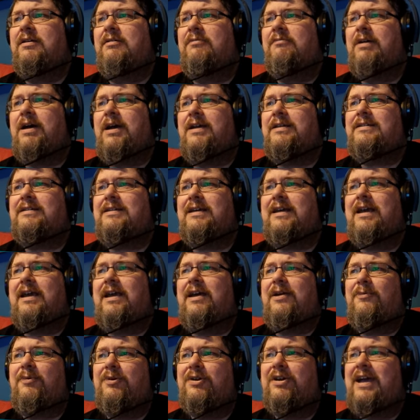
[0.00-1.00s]
My
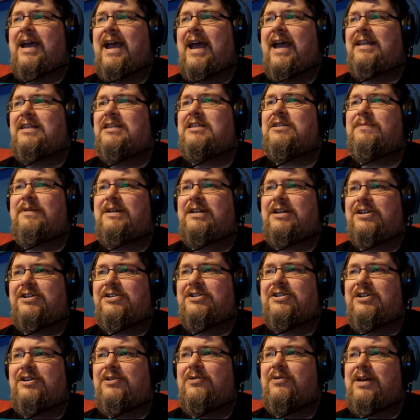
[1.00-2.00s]
dear, what a handsome
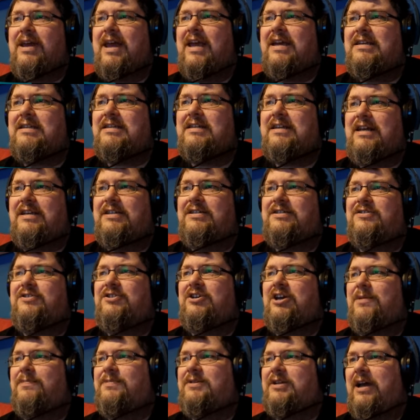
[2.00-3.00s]
addition to your guest list,
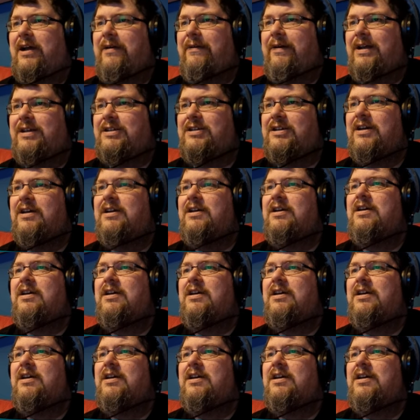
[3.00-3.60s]
chirps Iris.